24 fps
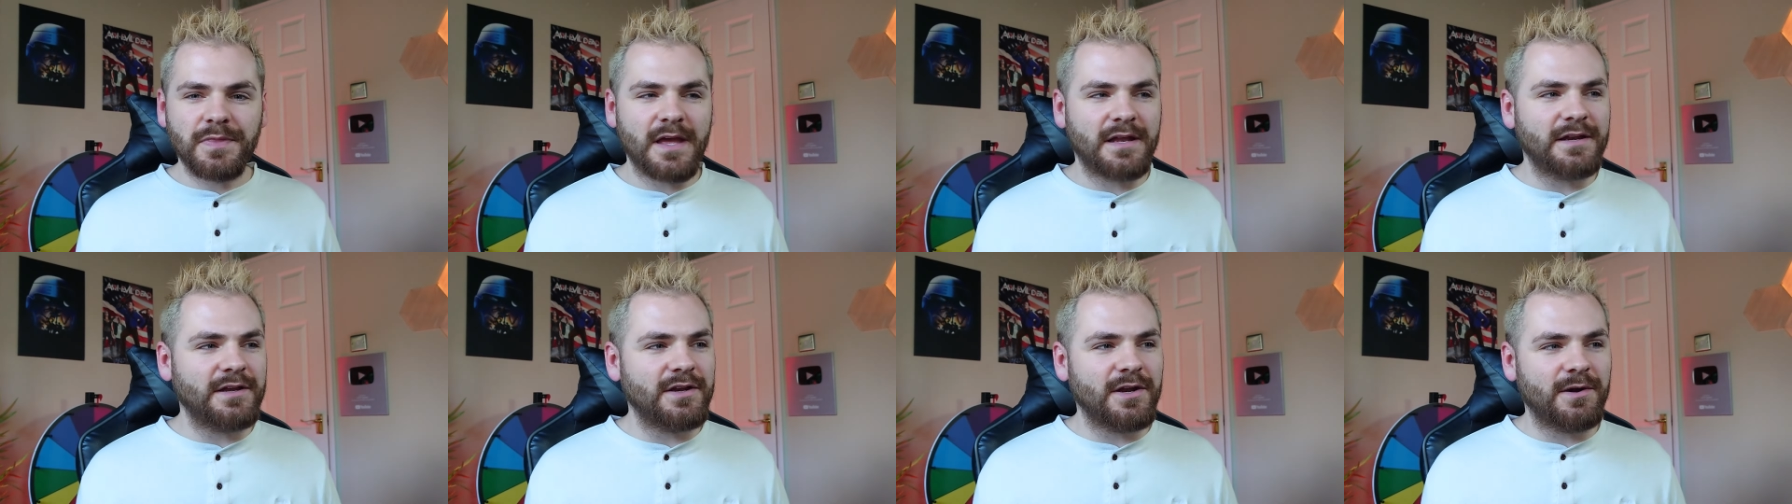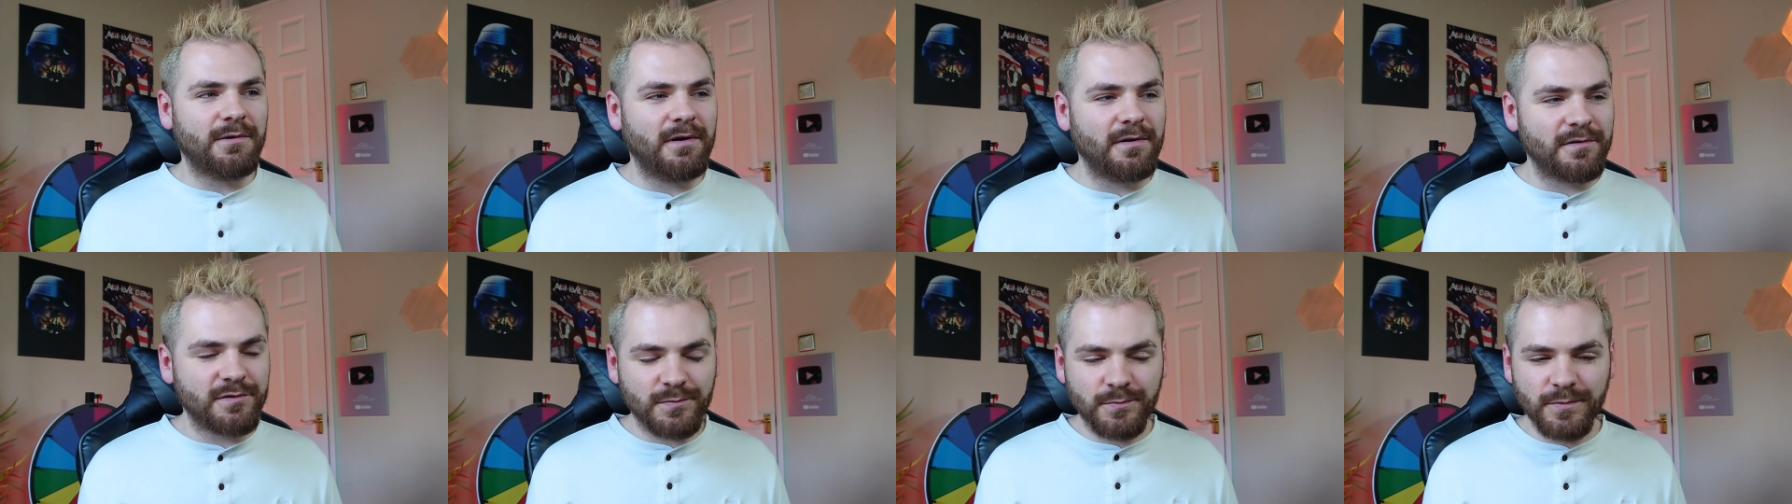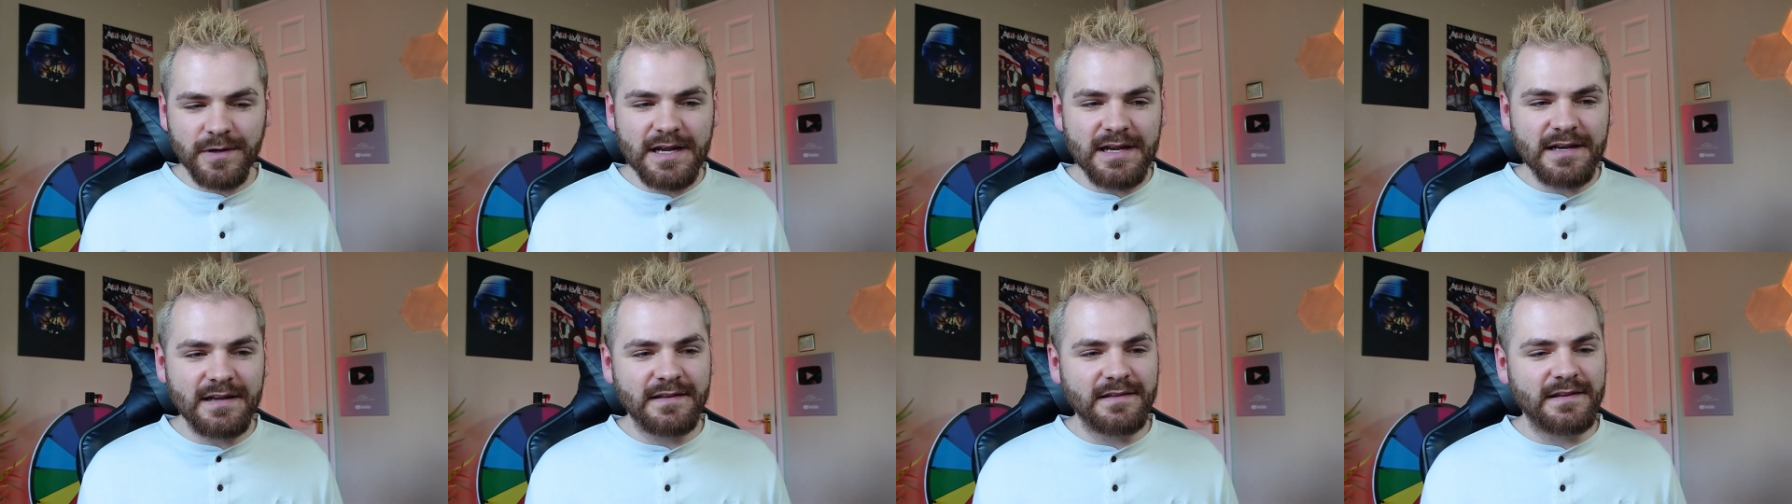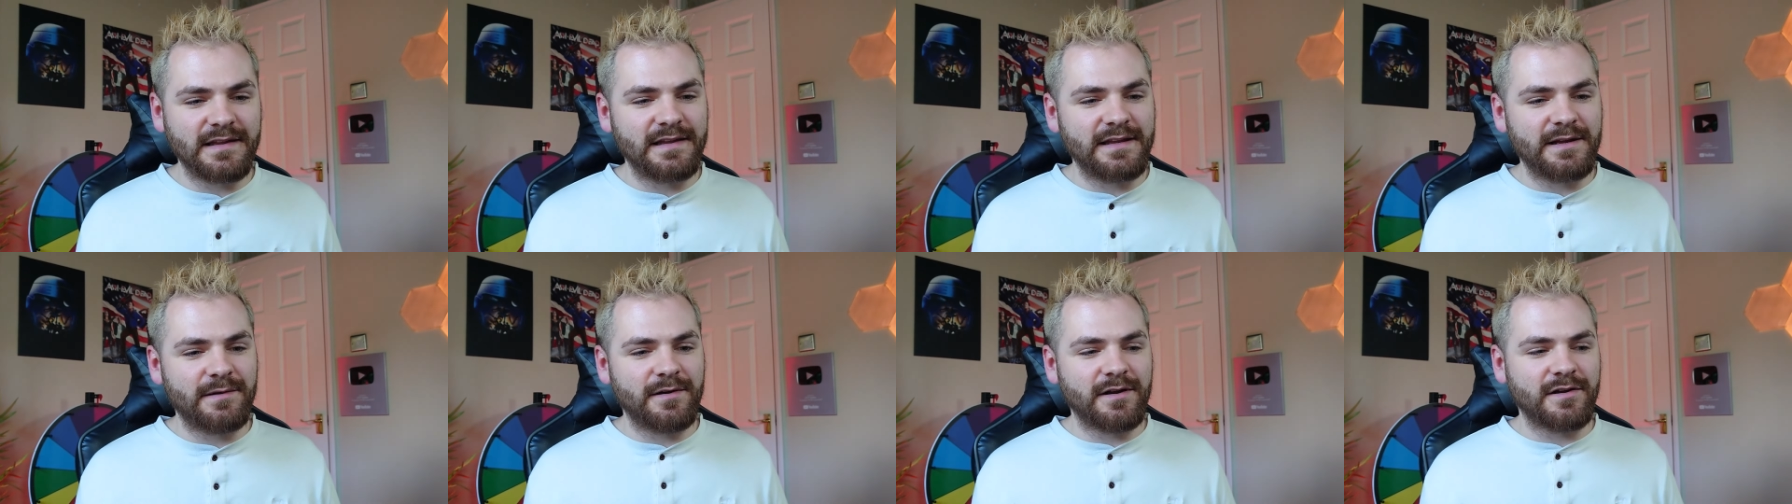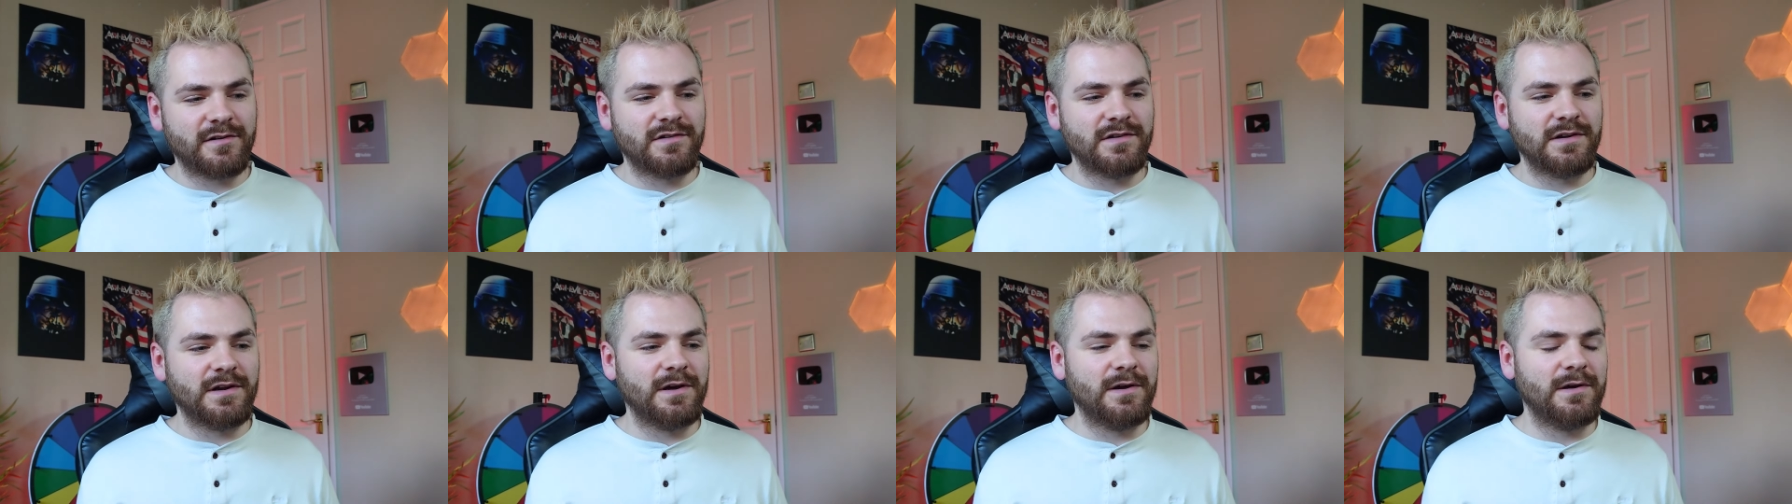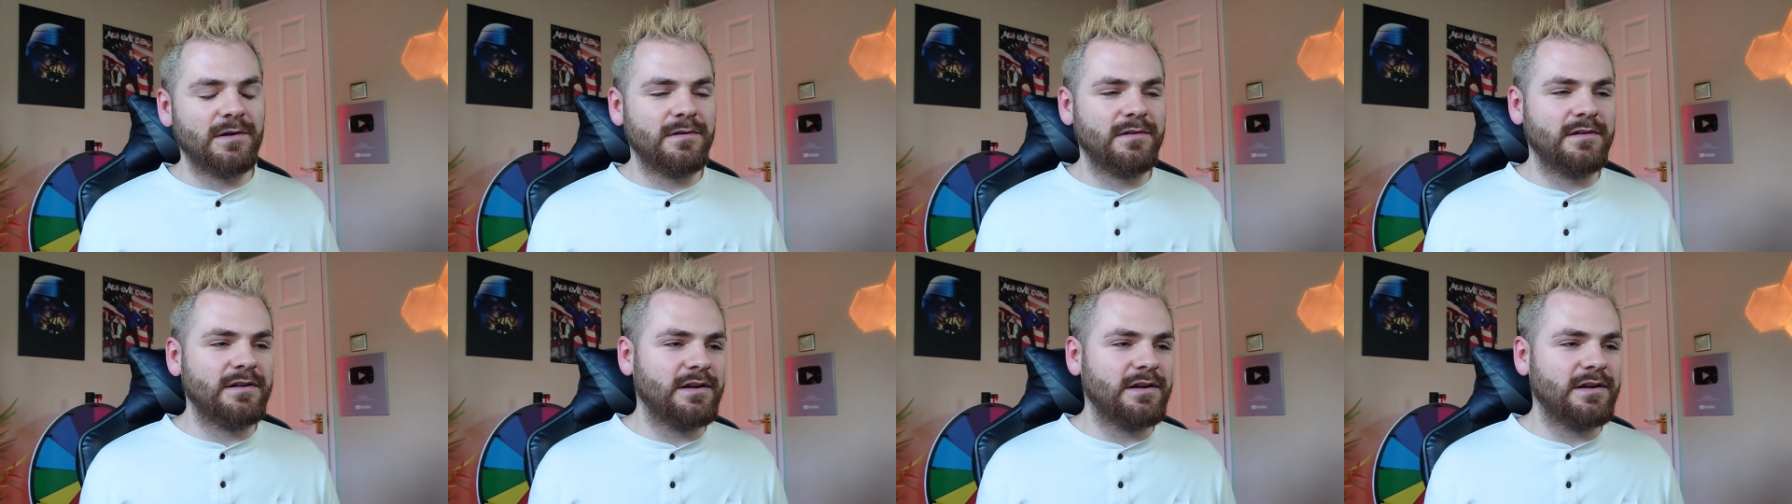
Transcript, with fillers: And you know, I was reading the lyrics, you know,